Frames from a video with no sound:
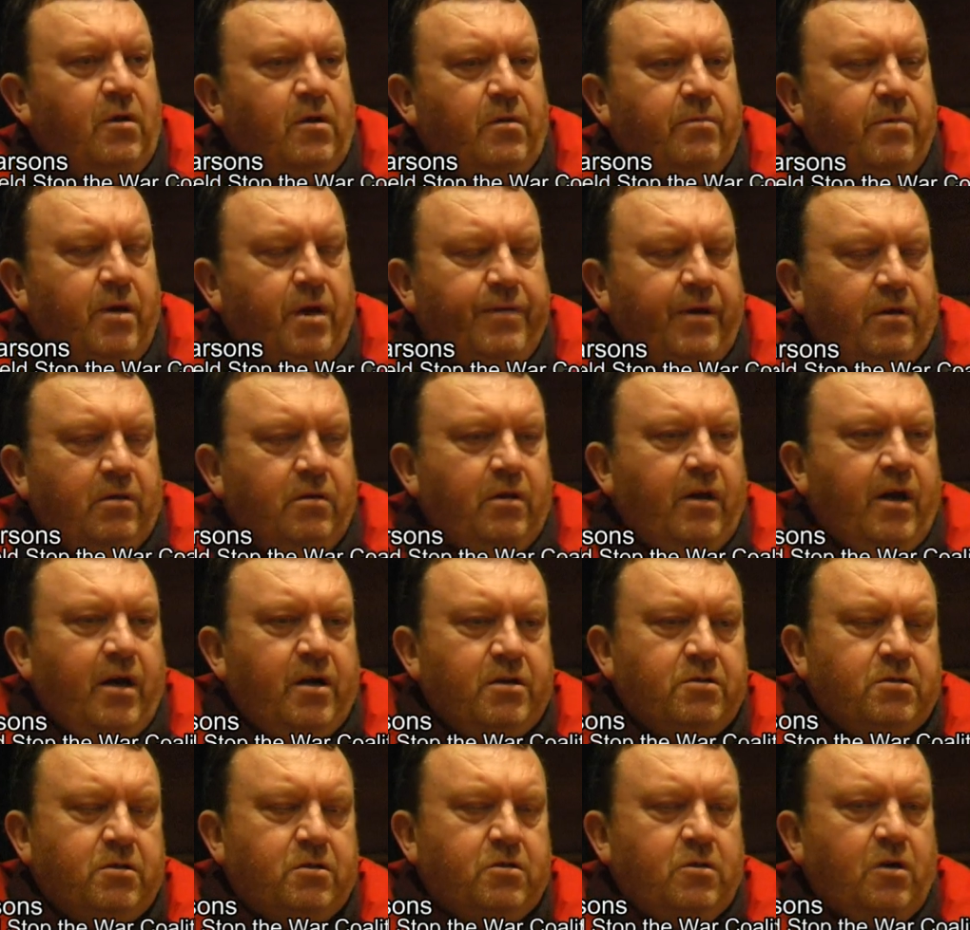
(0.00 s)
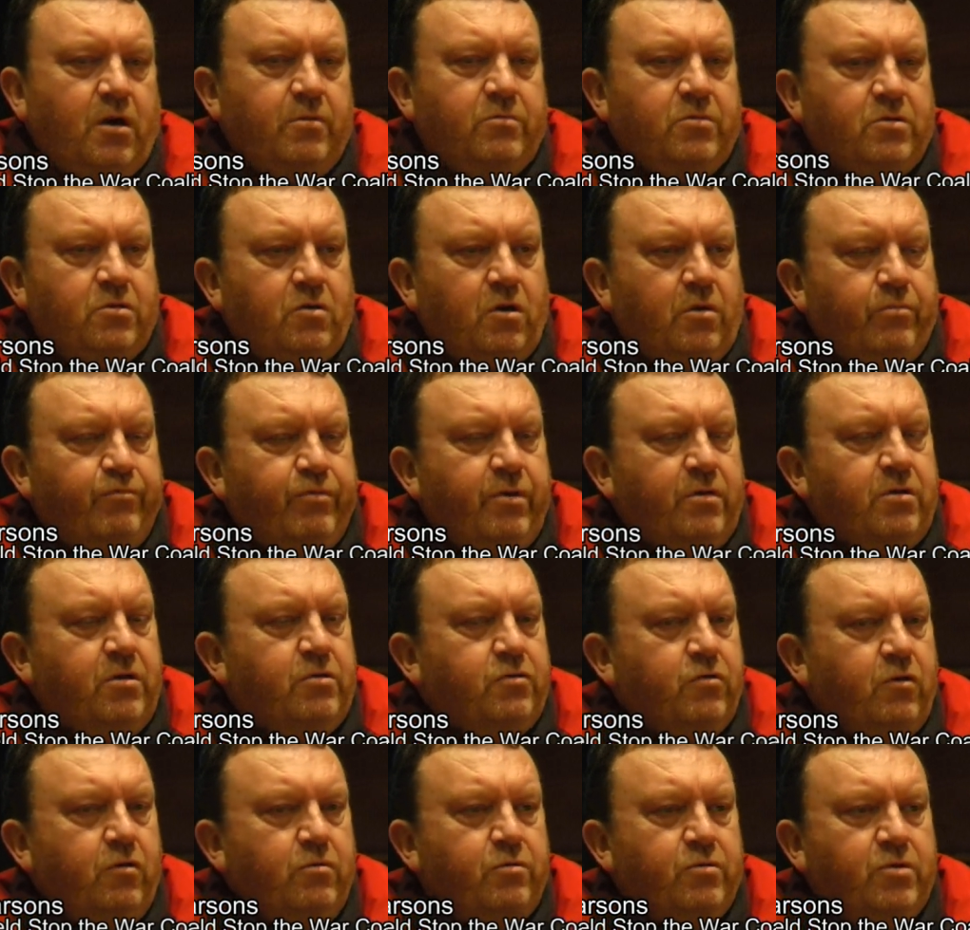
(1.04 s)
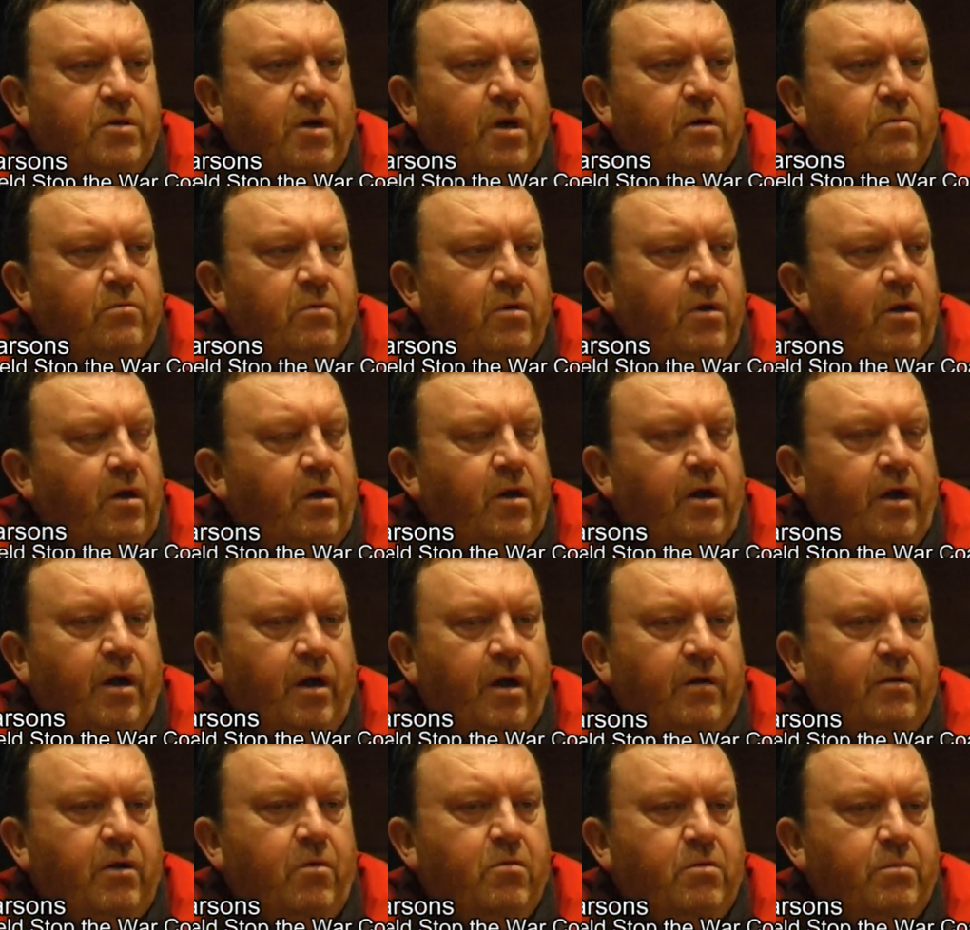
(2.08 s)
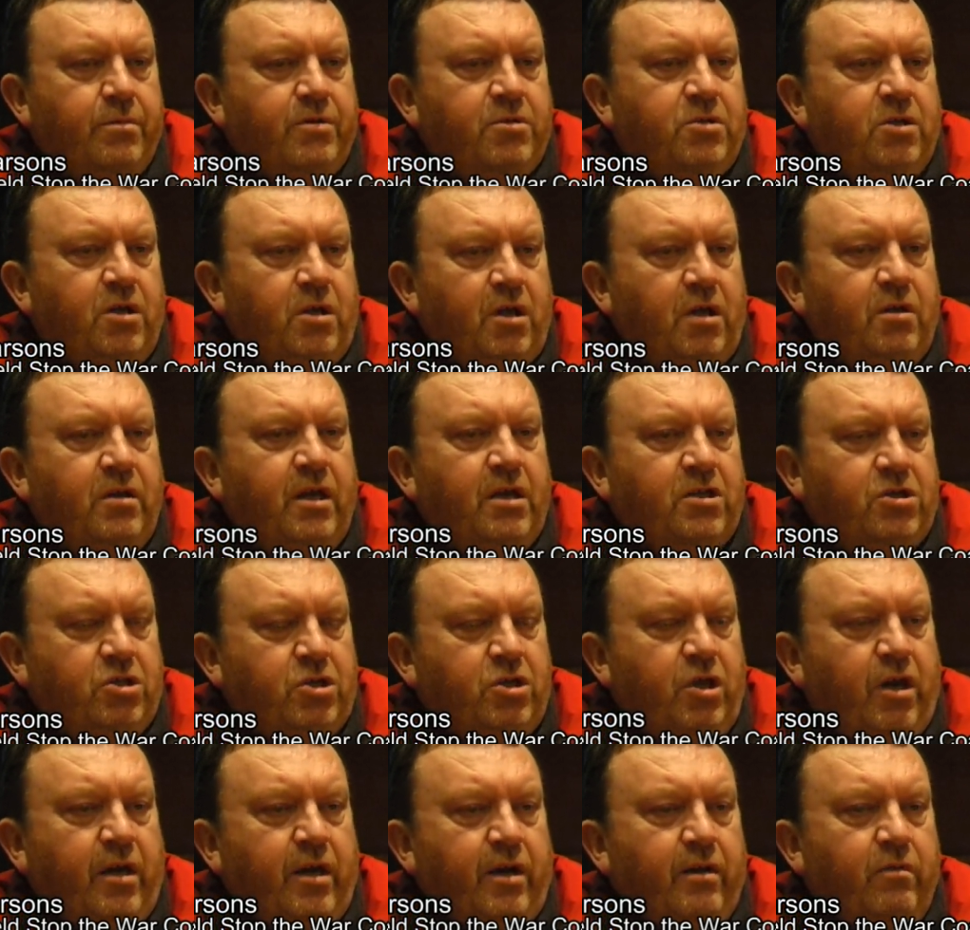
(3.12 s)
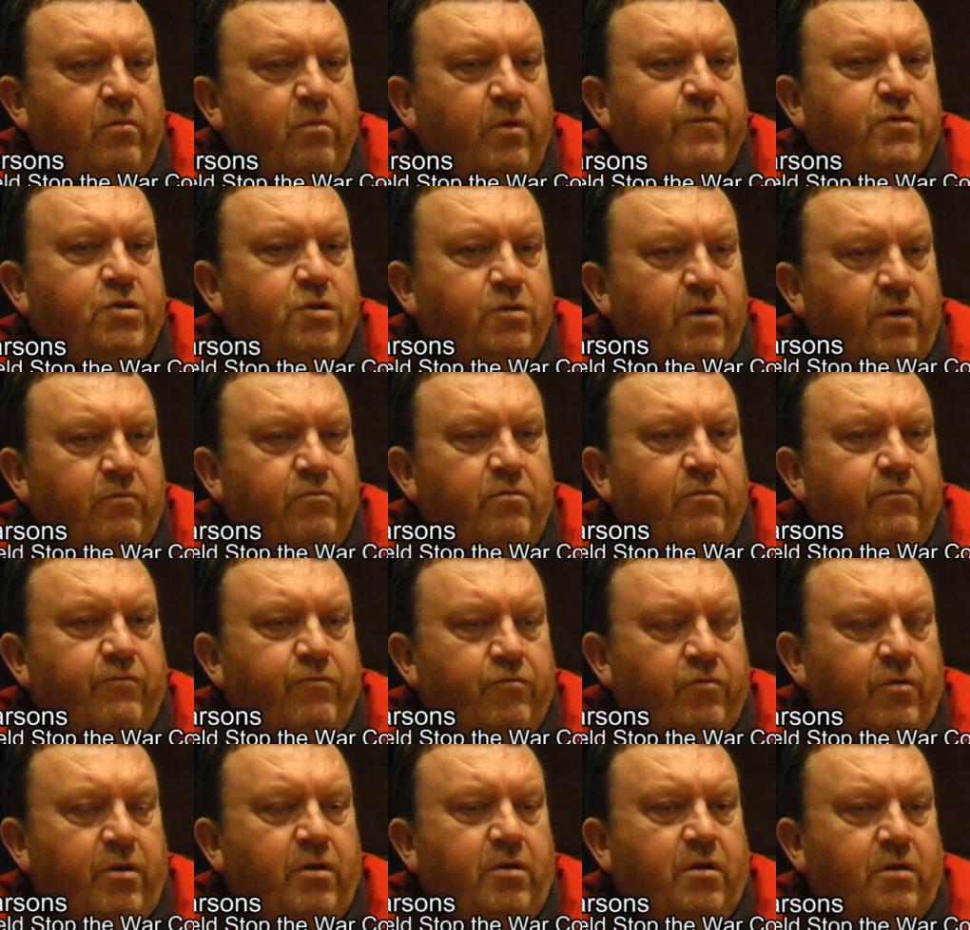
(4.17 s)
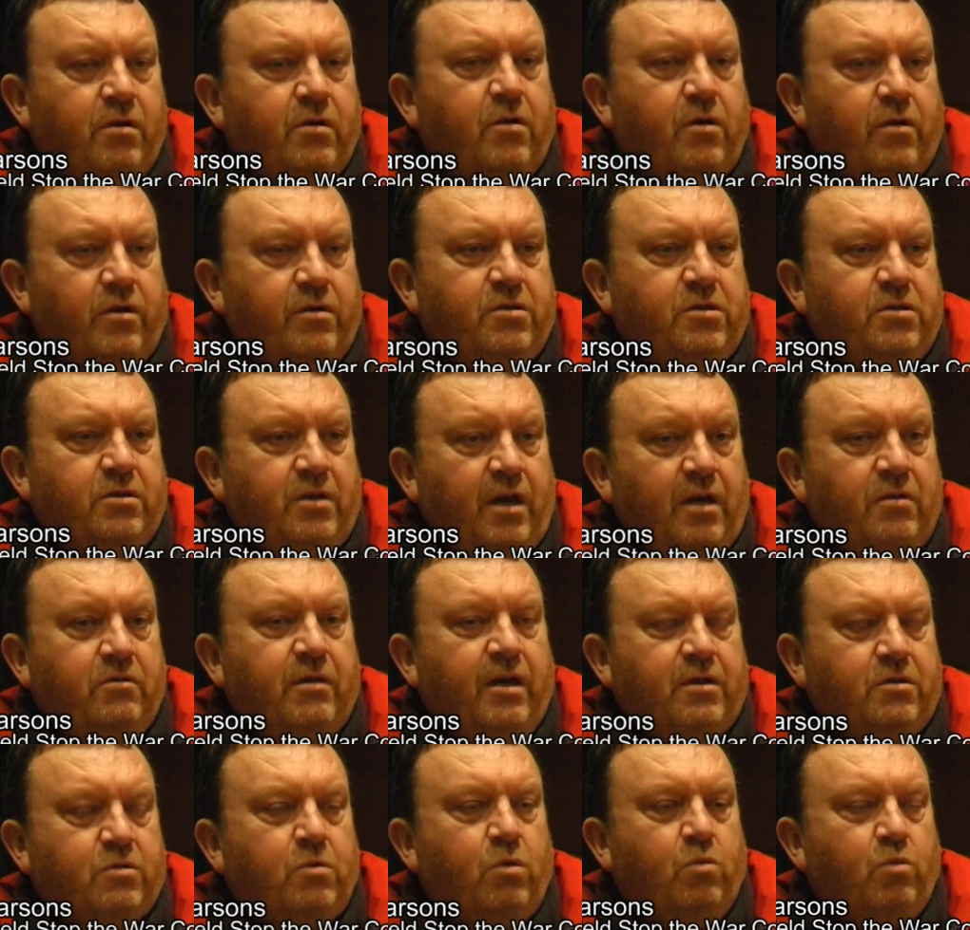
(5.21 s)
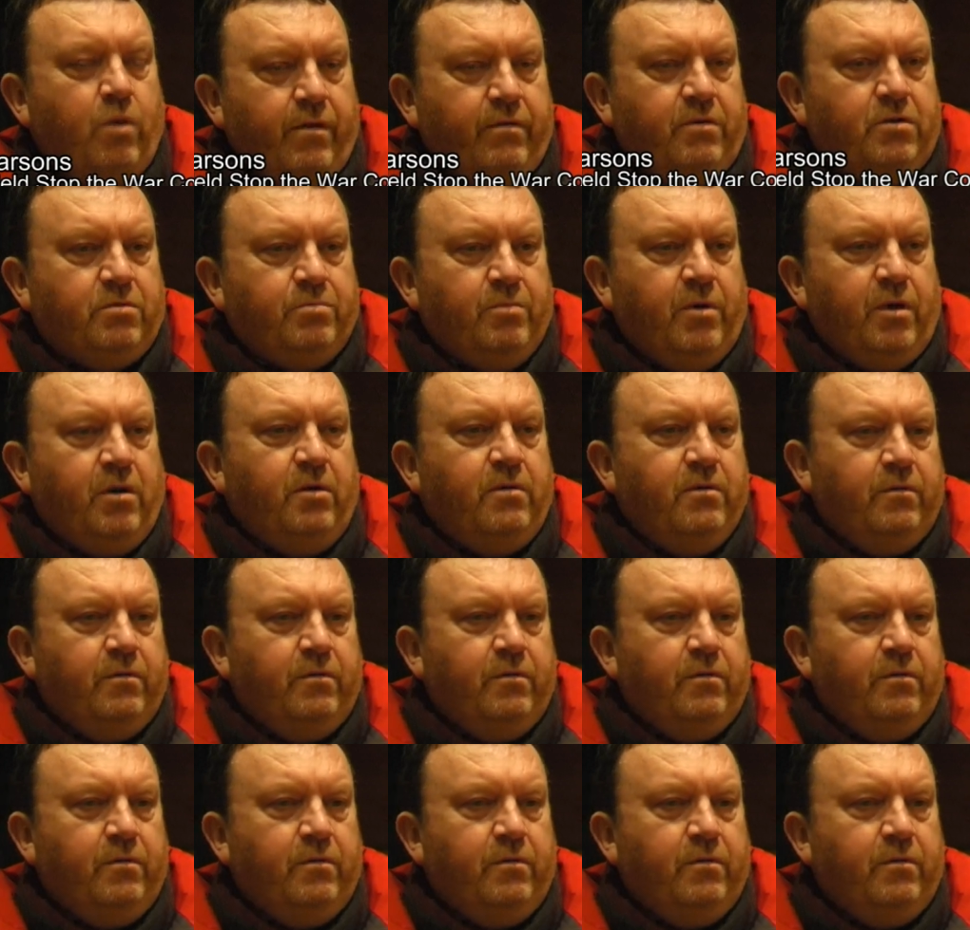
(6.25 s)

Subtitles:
But I think now is the time to stop, bring the troops on. And I don't want to be sitting here next year with 203 guys dead. That's what worries me.